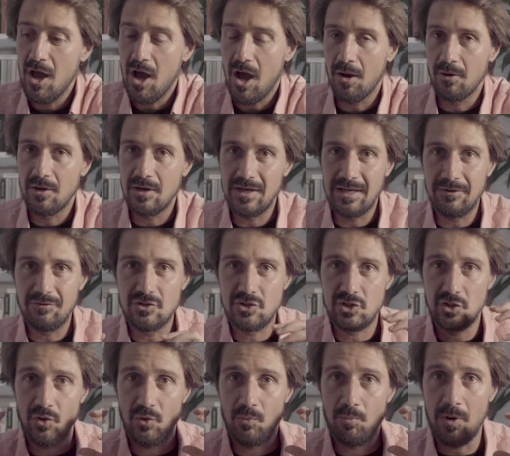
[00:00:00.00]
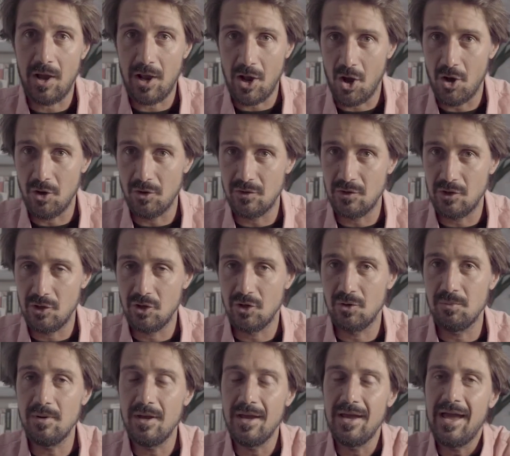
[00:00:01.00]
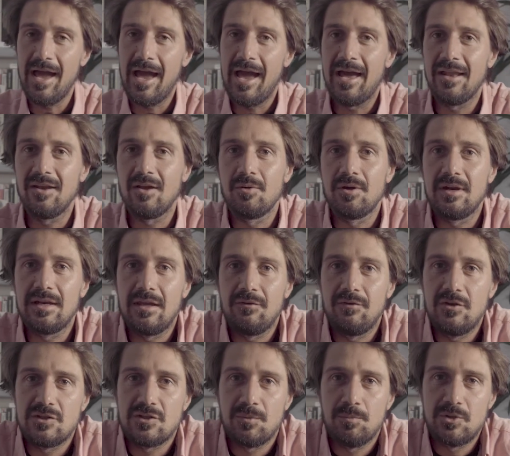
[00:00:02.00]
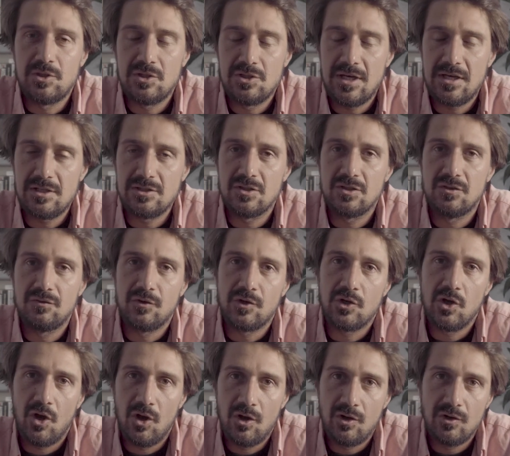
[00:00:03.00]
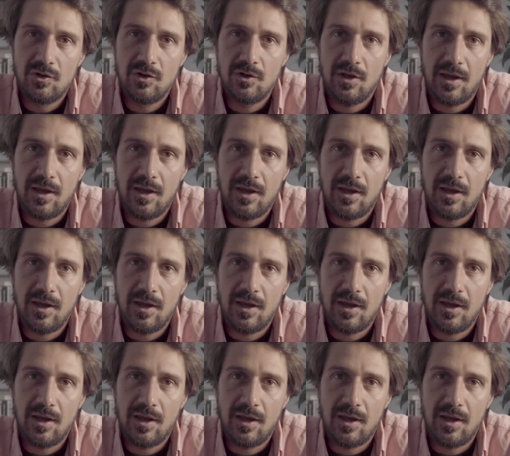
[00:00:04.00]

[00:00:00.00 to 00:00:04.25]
I'm going to even do my own Loom, and I'm going to give you some suggestions for your own